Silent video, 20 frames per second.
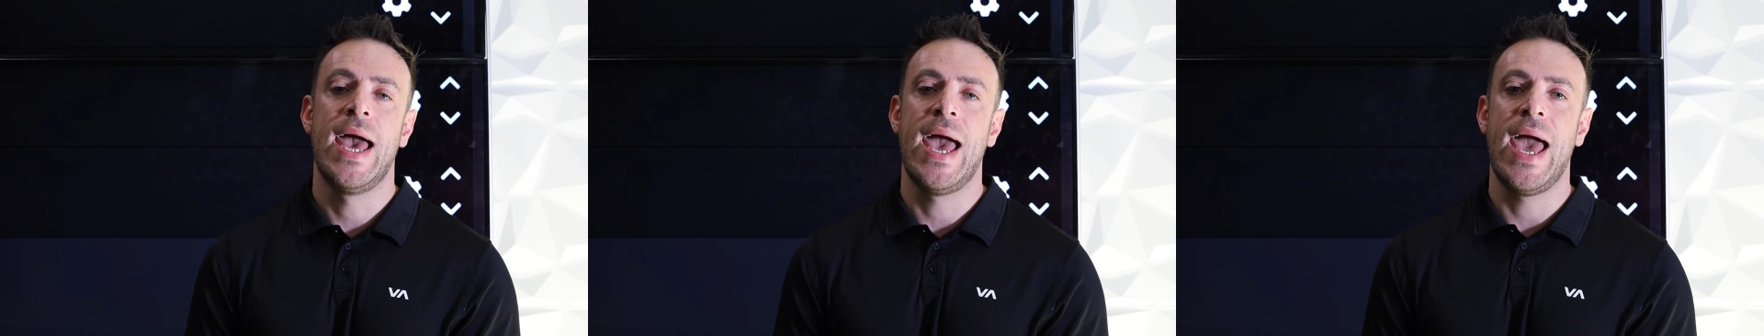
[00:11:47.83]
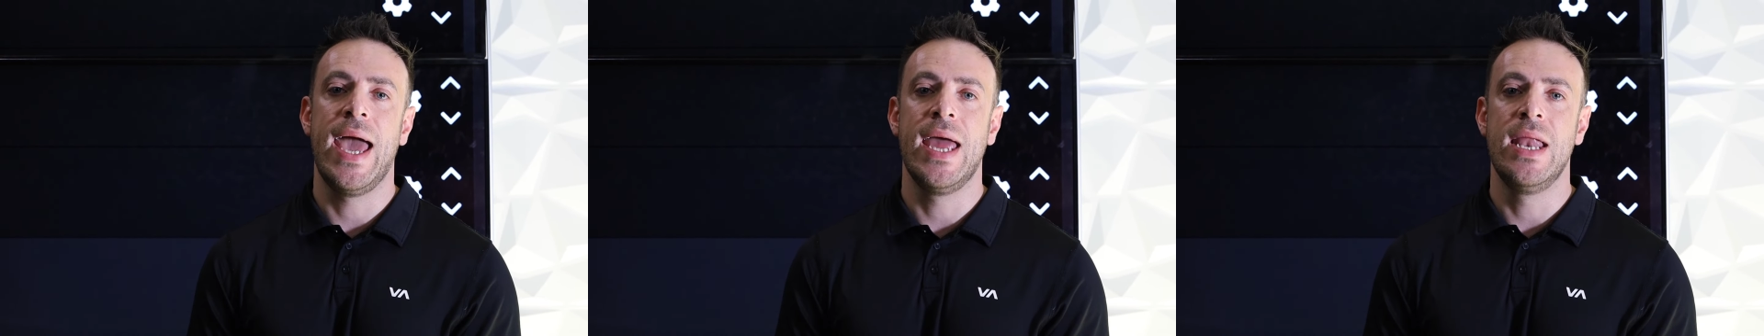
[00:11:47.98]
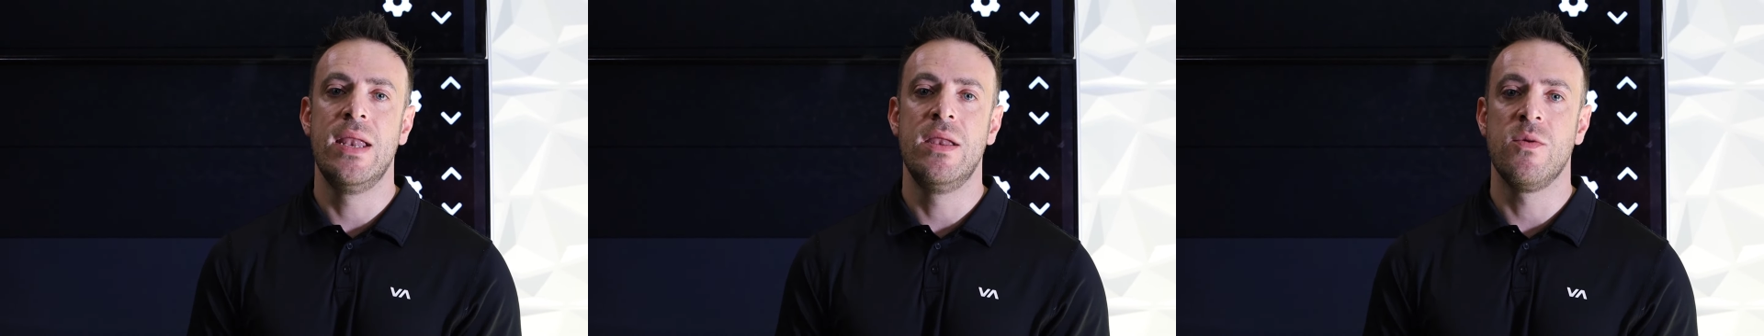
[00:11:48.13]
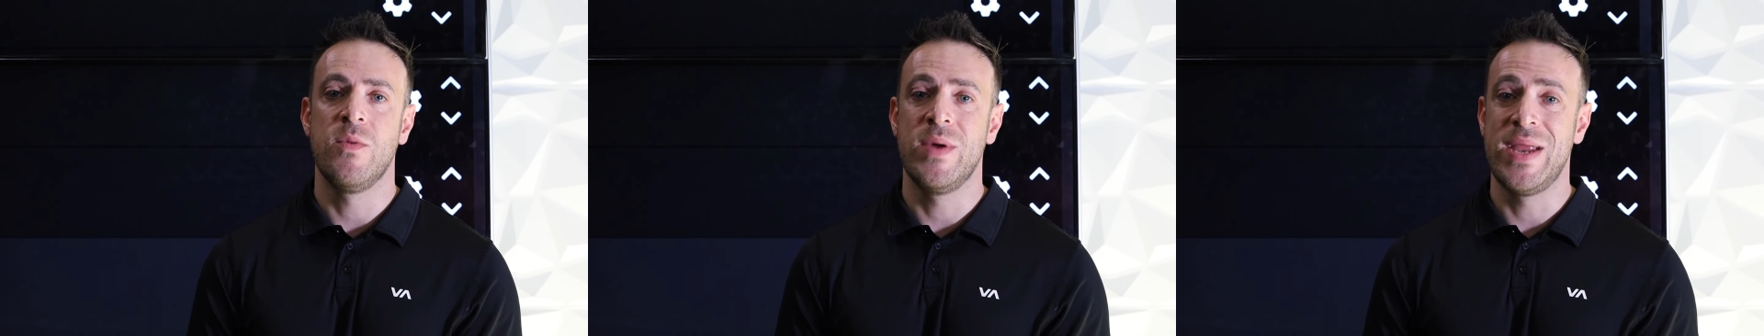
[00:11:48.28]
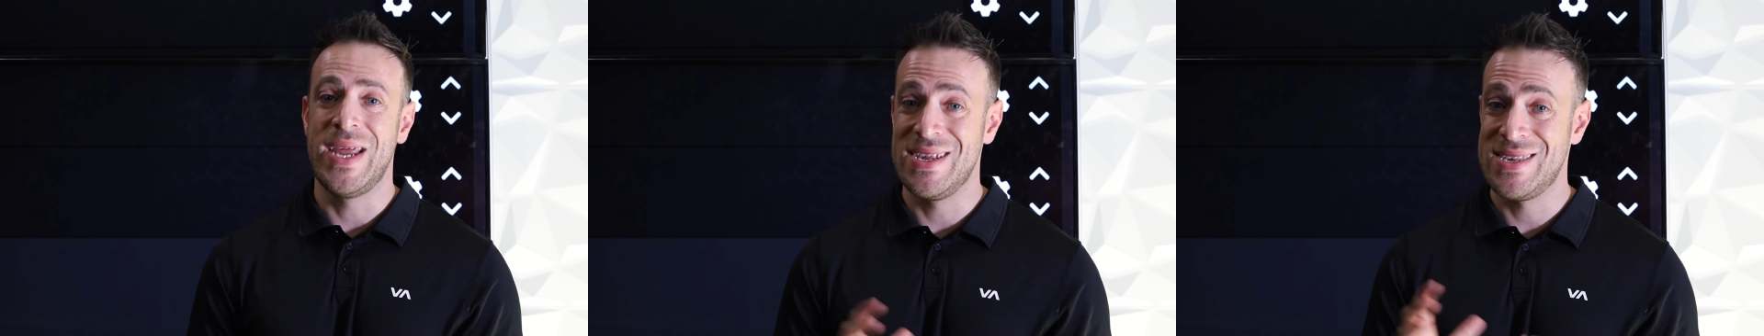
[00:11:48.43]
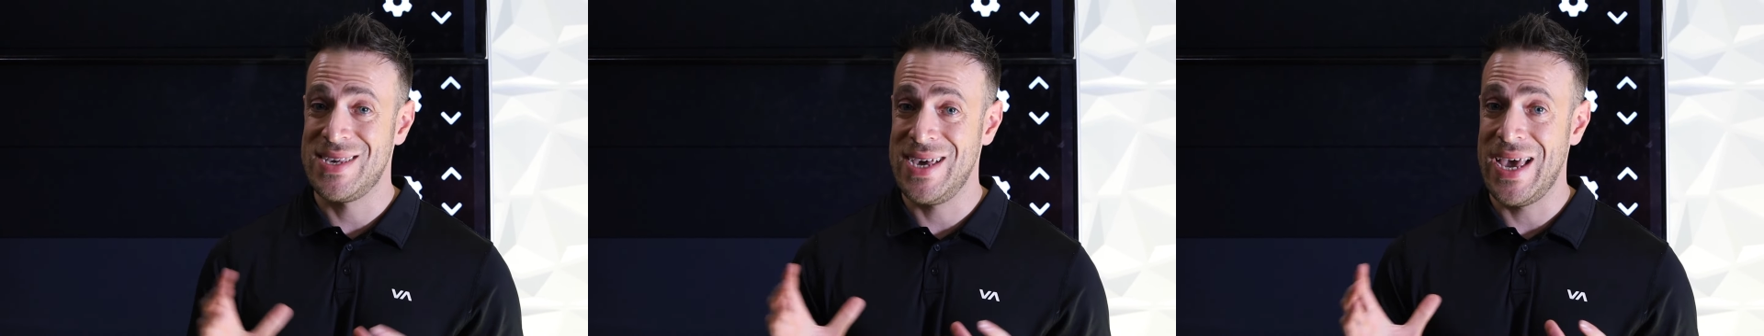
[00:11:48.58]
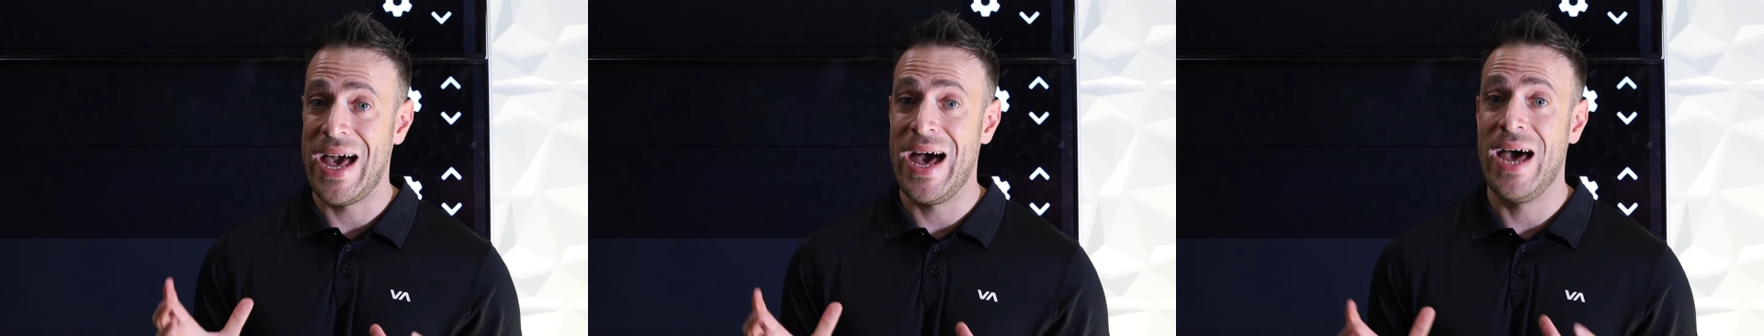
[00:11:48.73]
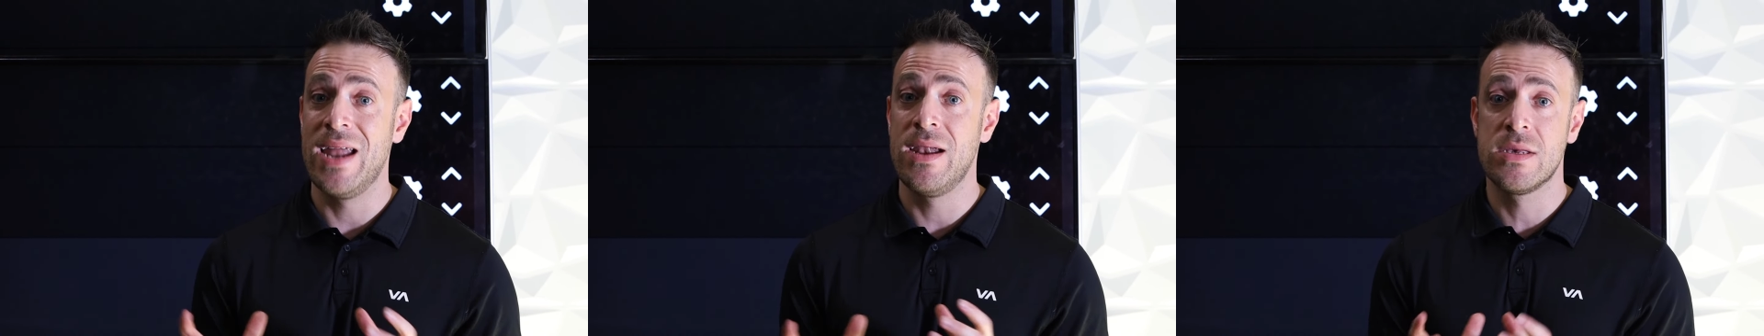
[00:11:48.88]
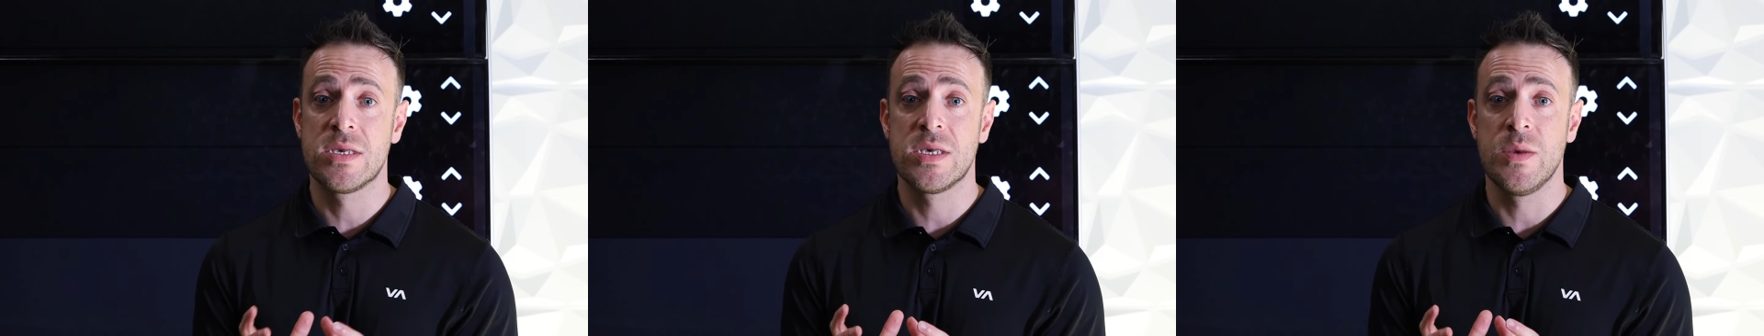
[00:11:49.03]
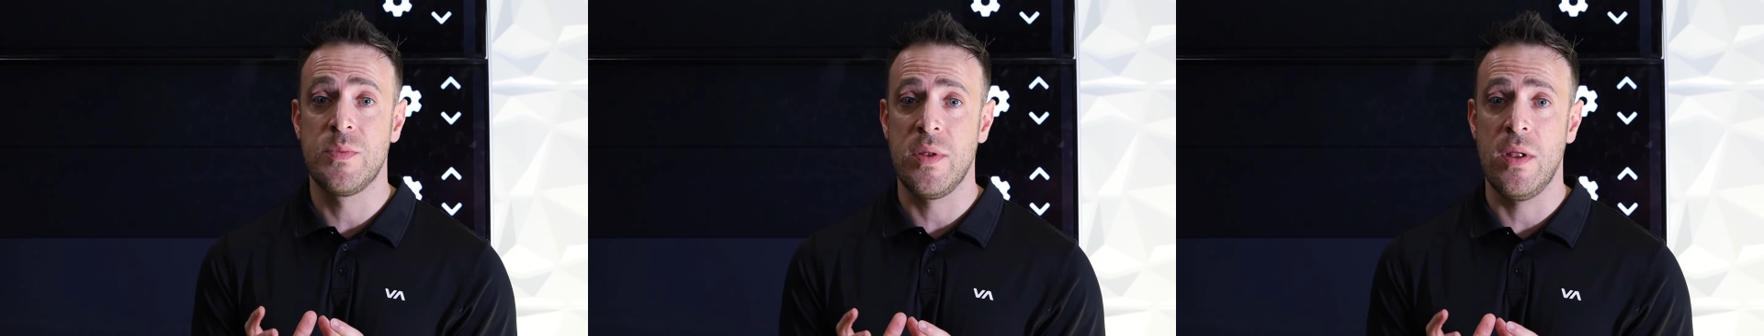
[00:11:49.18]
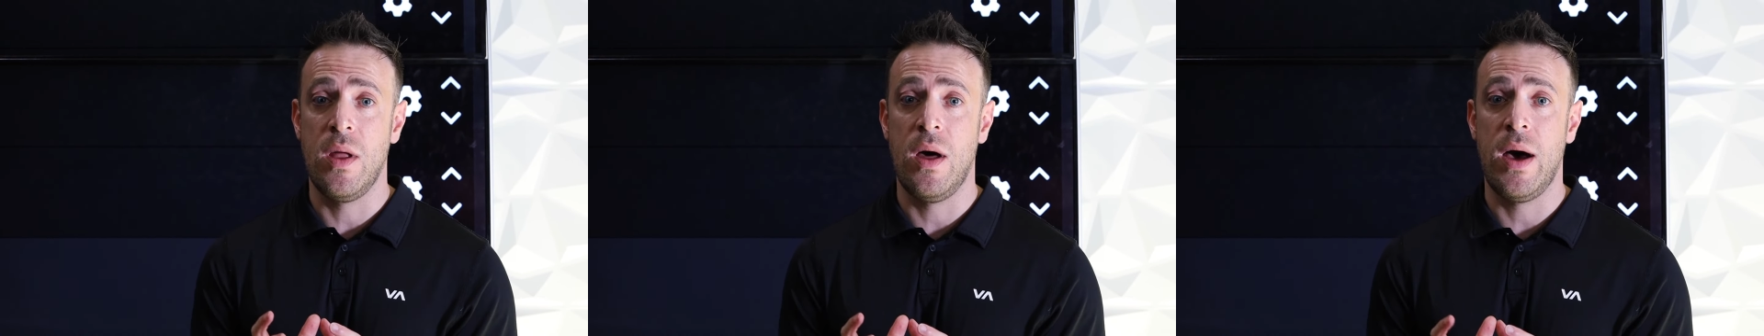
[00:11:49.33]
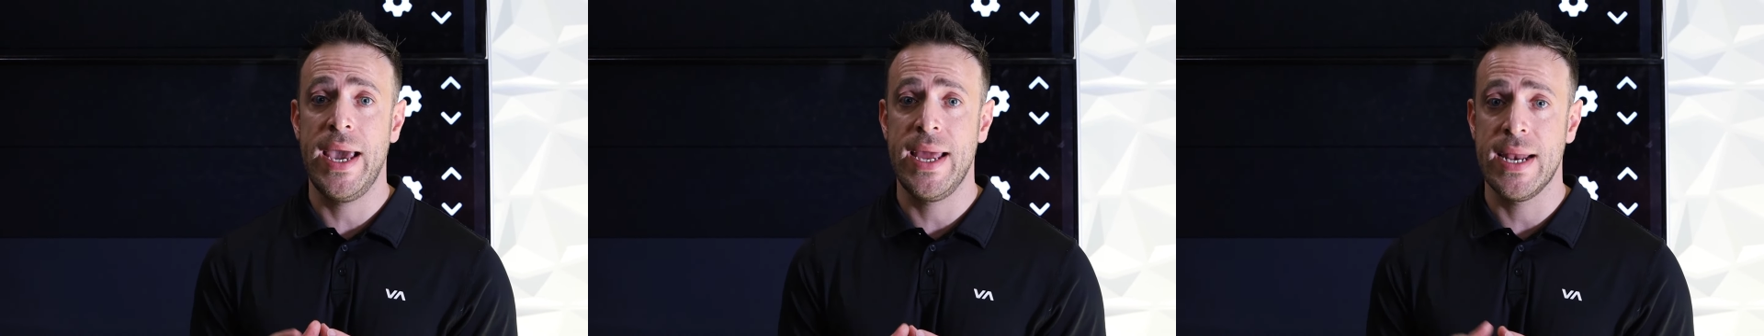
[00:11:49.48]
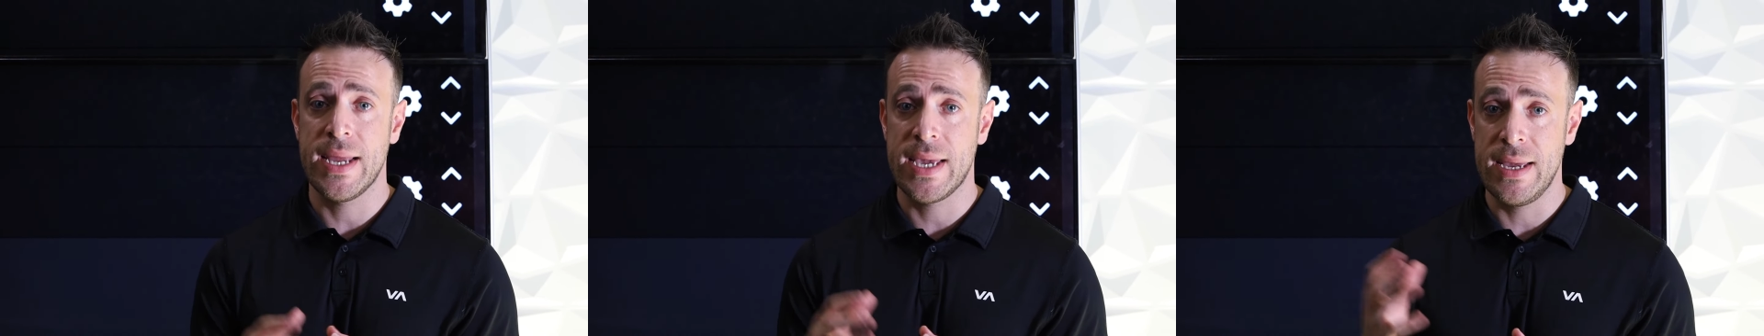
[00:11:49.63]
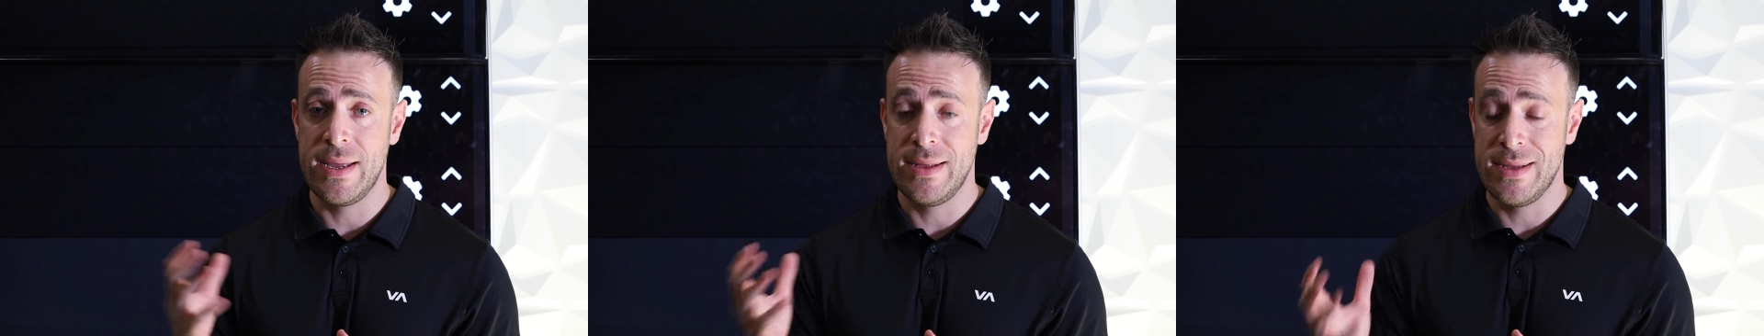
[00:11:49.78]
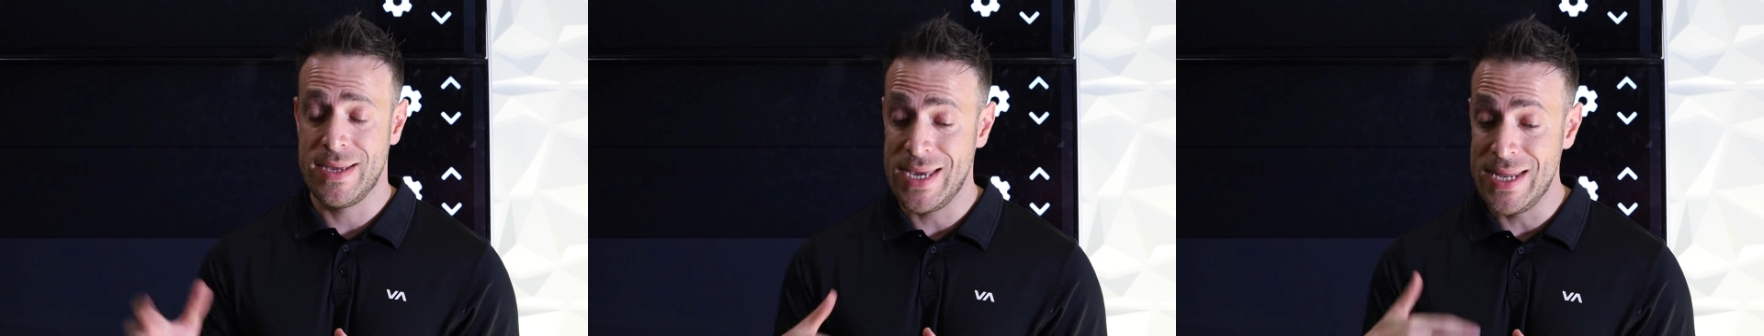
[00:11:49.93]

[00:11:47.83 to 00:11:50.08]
and we need to see undersupply and